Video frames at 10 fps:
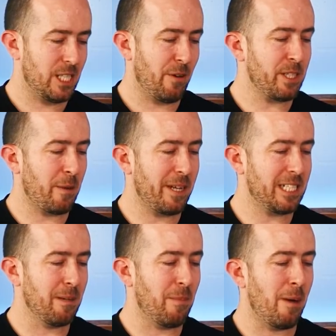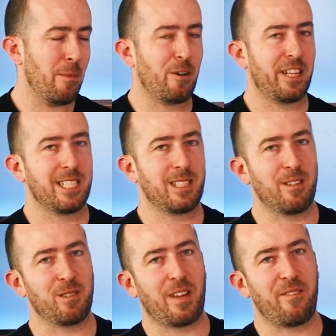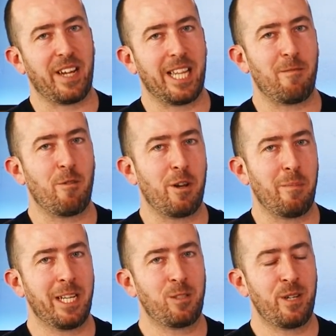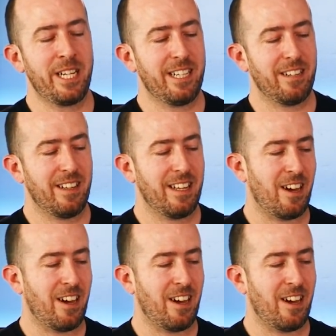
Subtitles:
So as I mentioned, my modeling skills are fairly rudimentary.